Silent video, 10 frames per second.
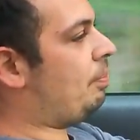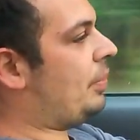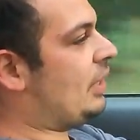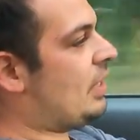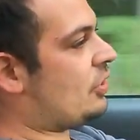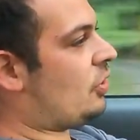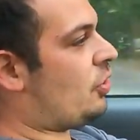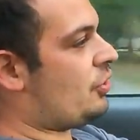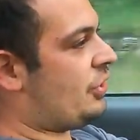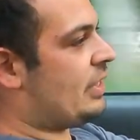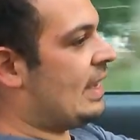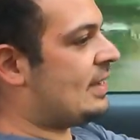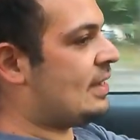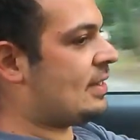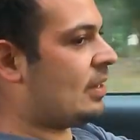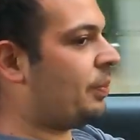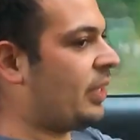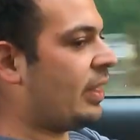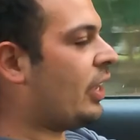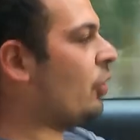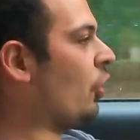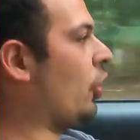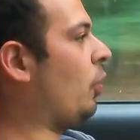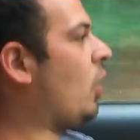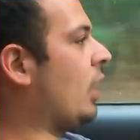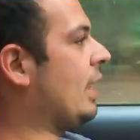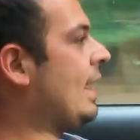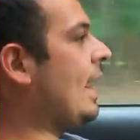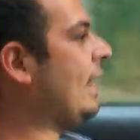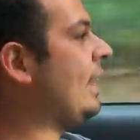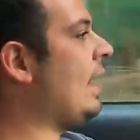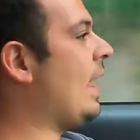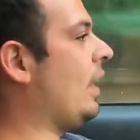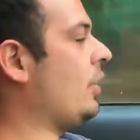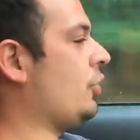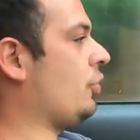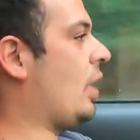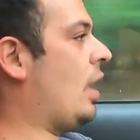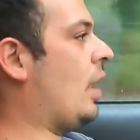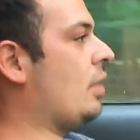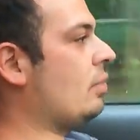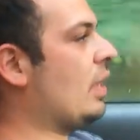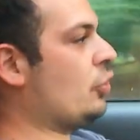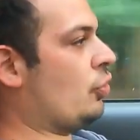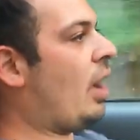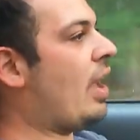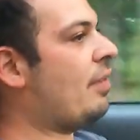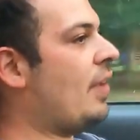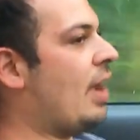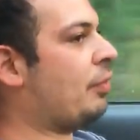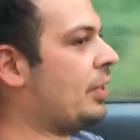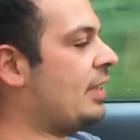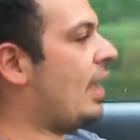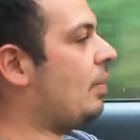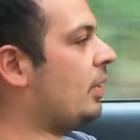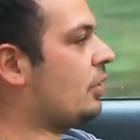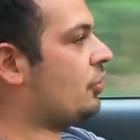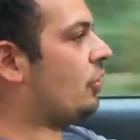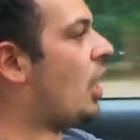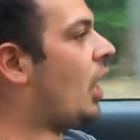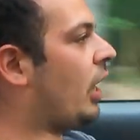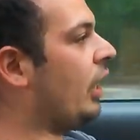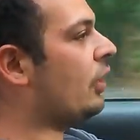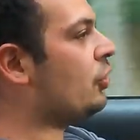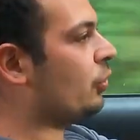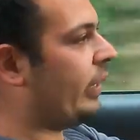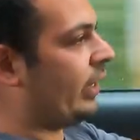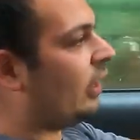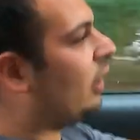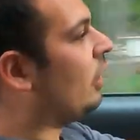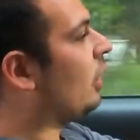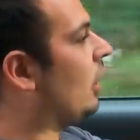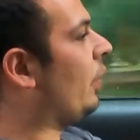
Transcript: But this car just isn't something that you're going to want to get in and drive every day, because you're not going to enjoy it.